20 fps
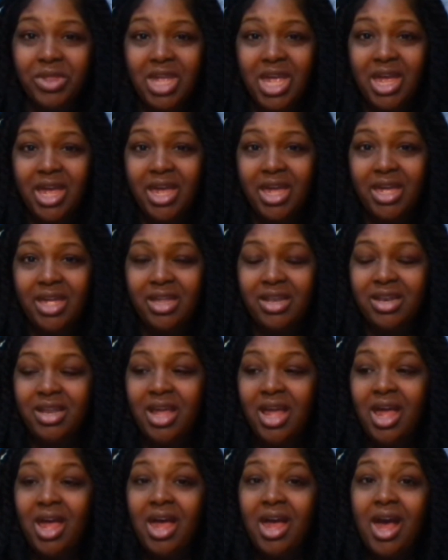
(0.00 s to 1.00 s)
And
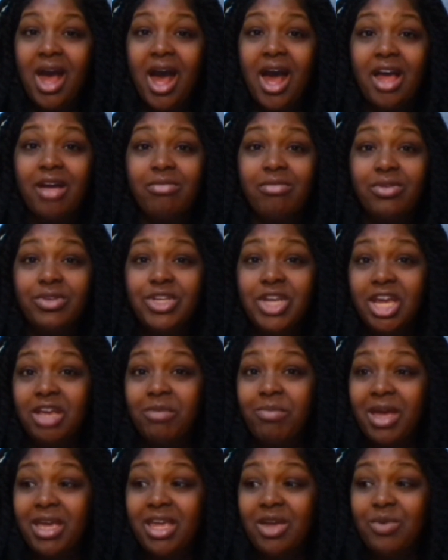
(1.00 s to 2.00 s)
I will check
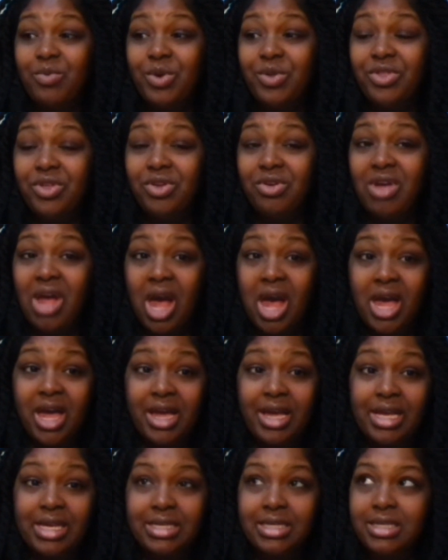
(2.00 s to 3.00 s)
back in with you
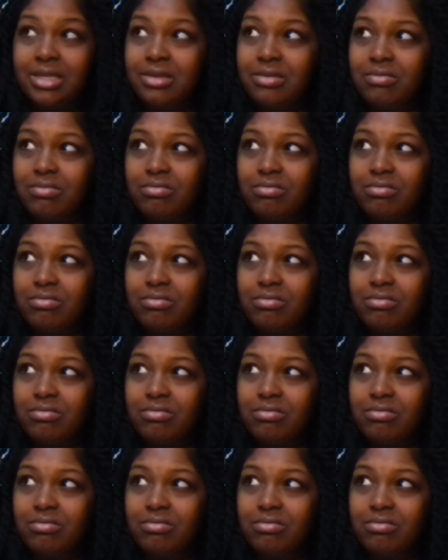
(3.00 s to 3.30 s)
guys